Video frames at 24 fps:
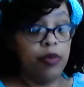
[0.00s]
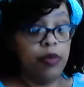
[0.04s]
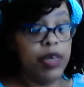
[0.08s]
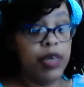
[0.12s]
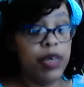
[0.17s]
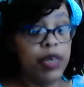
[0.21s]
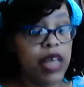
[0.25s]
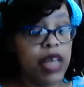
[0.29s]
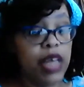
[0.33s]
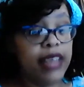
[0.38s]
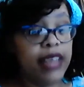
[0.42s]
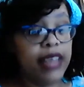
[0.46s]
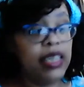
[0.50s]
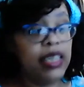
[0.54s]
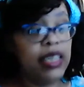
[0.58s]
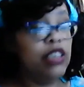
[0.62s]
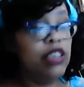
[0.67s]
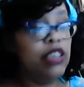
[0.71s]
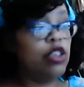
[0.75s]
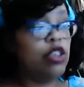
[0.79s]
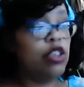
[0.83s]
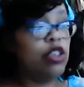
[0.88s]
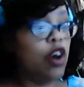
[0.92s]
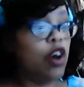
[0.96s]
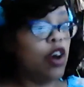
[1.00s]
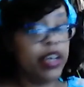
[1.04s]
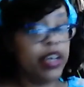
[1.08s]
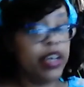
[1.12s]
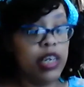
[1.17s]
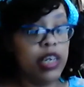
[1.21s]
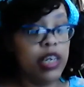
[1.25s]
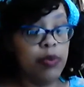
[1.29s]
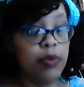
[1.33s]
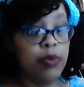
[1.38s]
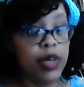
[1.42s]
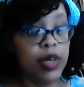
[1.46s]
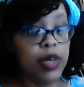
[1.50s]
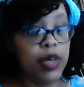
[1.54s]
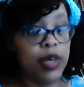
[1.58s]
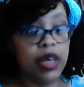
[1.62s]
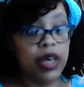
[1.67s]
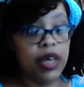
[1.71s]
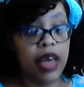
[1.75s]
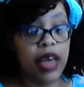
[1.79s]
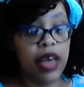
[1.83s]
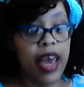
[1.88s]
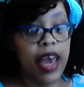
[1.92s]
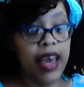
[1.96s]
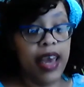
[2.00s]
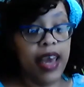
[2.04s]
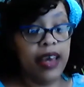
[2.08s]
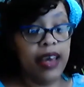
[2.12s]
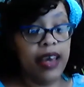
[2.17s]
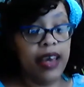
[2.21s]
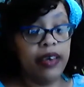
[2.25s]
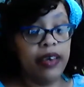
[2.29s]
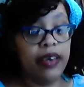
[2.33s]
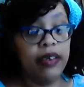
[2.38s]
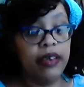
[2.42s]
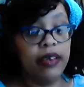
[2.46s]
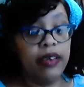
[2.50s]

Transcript: Because I did start keeping a